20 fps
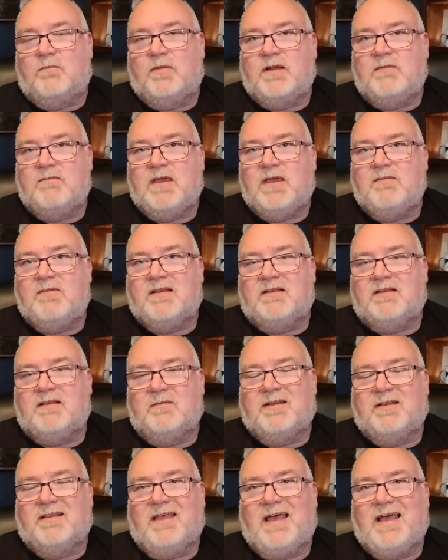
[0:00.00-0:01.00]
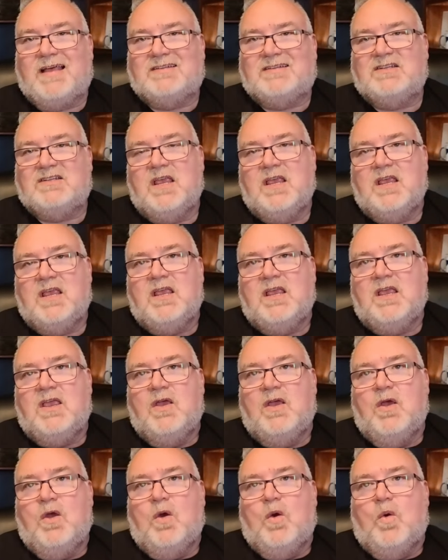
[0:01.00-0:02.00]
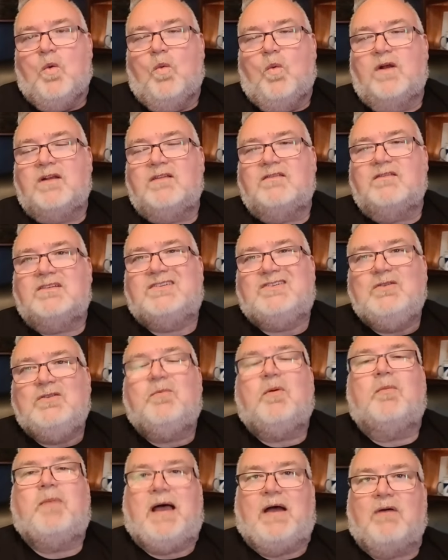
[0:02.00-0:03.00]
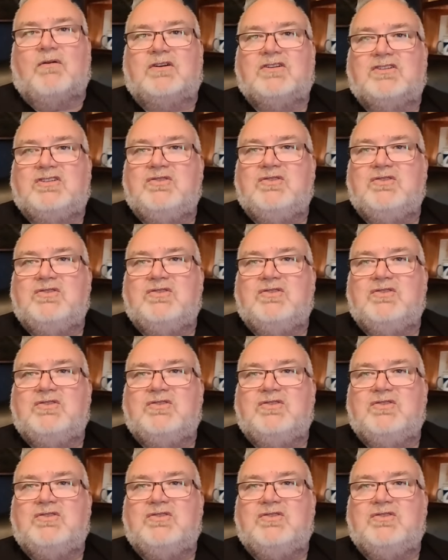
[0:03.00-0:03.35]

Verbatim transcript: but it may be a little bit less. One of the superpowers